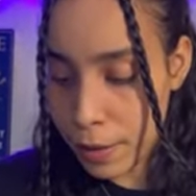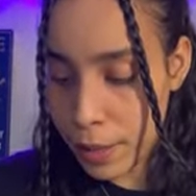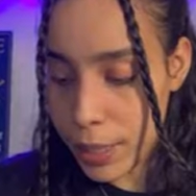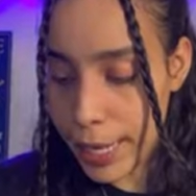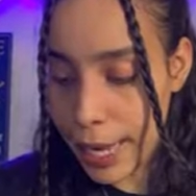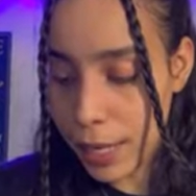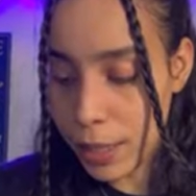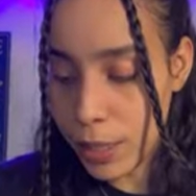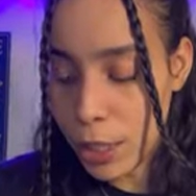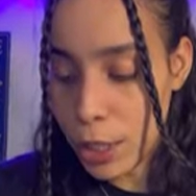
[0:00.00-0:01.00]
Yeah,
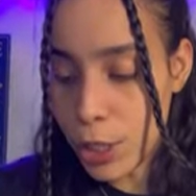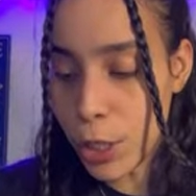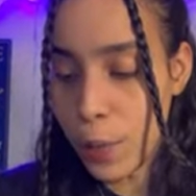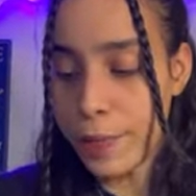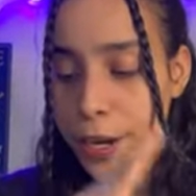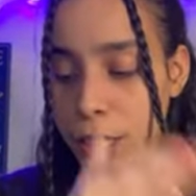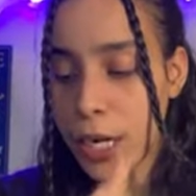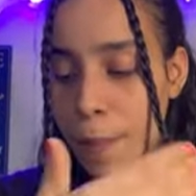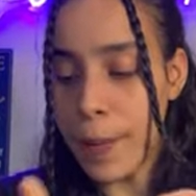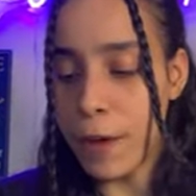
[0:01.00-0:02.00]
so they're
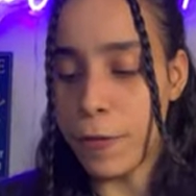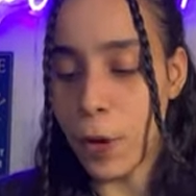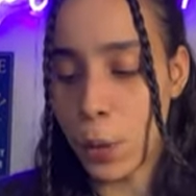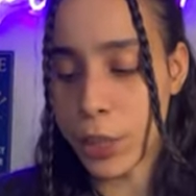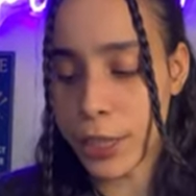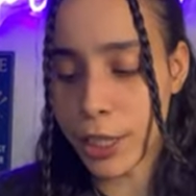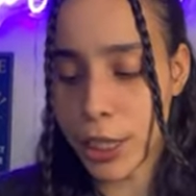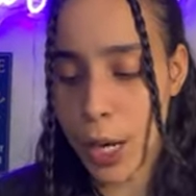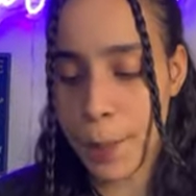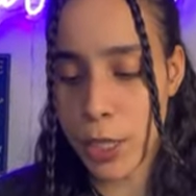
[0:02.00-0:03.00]
coming forward. They're
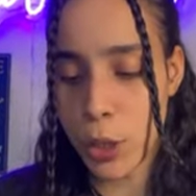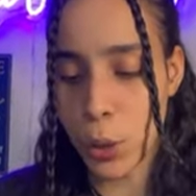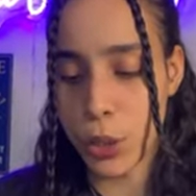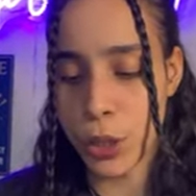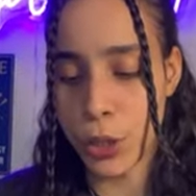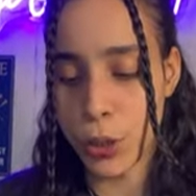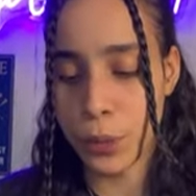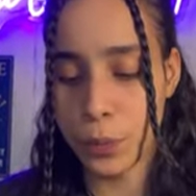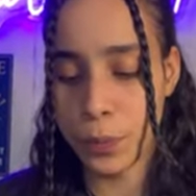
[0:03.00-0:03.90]
coming towards you.